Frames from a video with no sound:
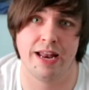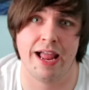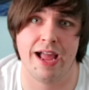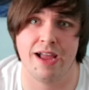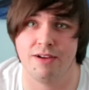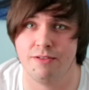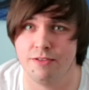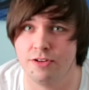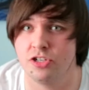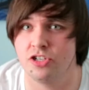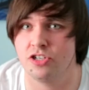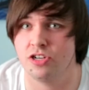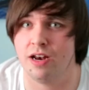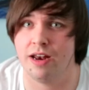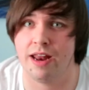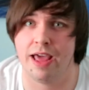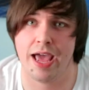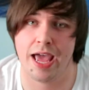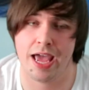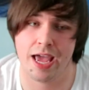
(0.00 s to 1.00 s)
language
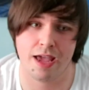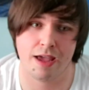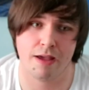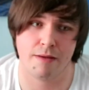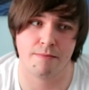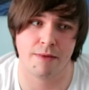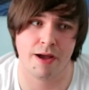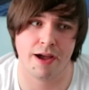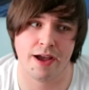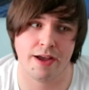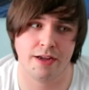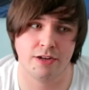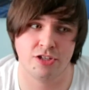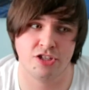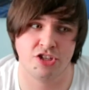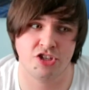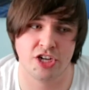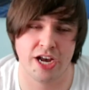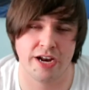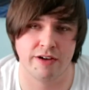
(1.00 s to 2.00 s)
delay, my
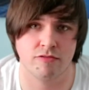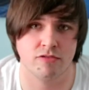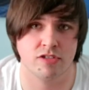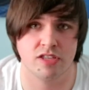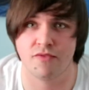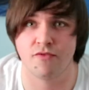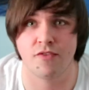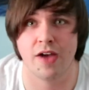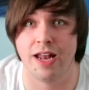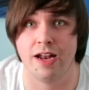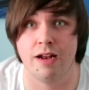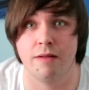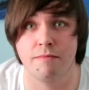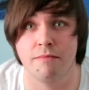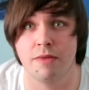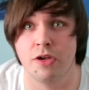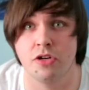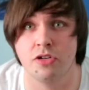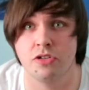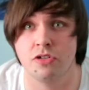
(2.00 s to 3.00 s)
general
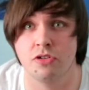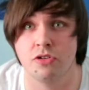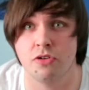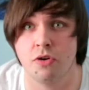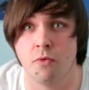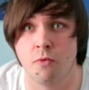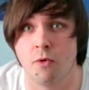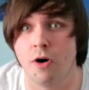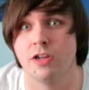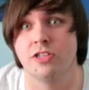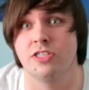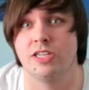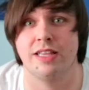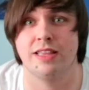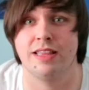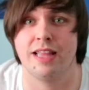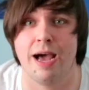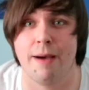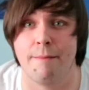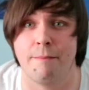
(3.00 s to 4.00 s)
development was
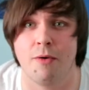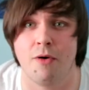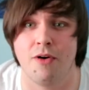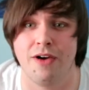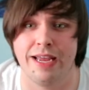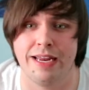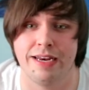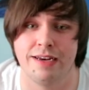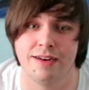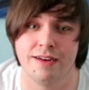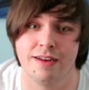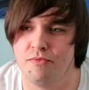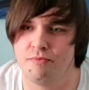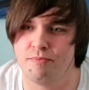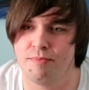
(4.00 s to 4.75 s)
at that point.